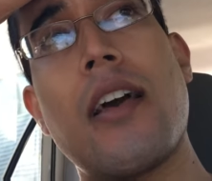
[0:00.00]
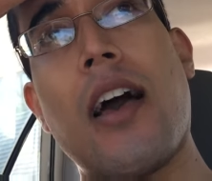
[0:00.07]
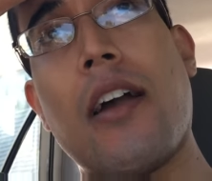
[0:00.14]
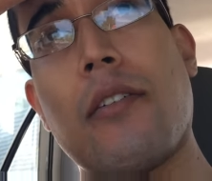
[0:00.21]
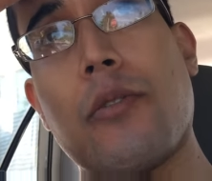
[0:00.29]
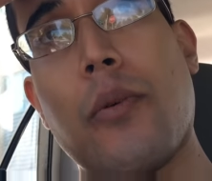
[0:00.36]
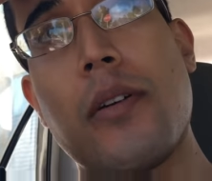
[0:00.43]

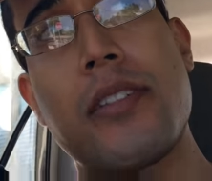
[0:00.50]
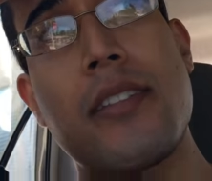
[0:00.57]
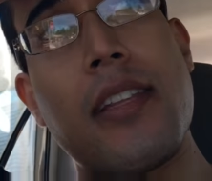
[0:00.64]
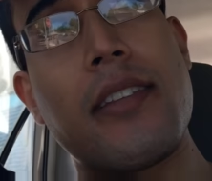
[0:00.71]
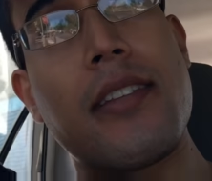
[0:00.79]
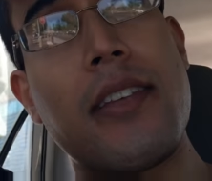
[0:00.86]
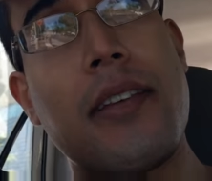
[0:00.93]
I
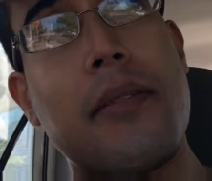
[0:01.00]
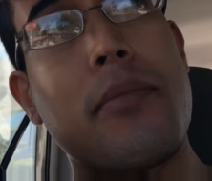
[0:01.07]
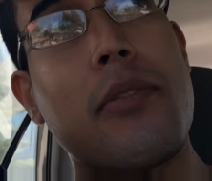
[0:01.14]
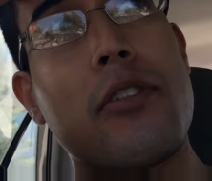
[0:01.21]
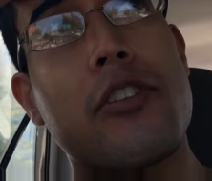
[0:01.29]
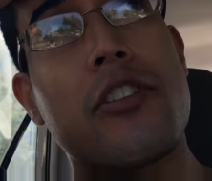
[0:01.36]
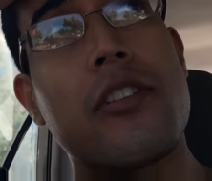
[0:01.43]
requested that they
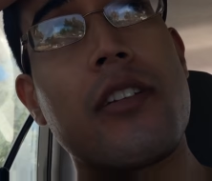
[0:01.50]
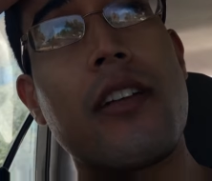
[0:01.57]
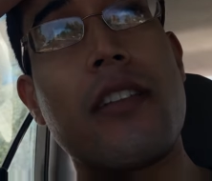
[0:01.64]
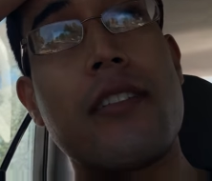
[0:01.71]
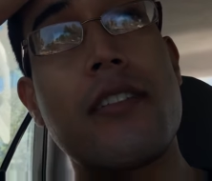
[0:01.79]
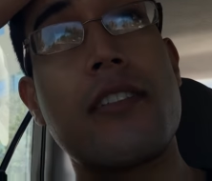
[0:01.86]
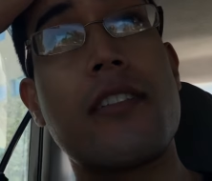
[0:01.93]
pushed
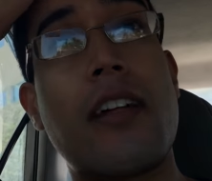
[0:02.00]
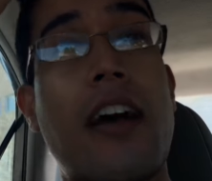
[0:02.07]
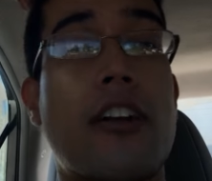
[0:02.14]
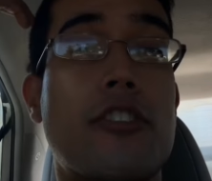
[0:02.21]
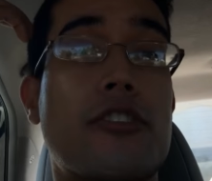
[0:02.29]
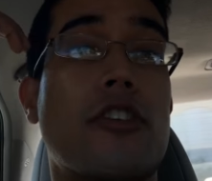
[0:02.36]
a little higher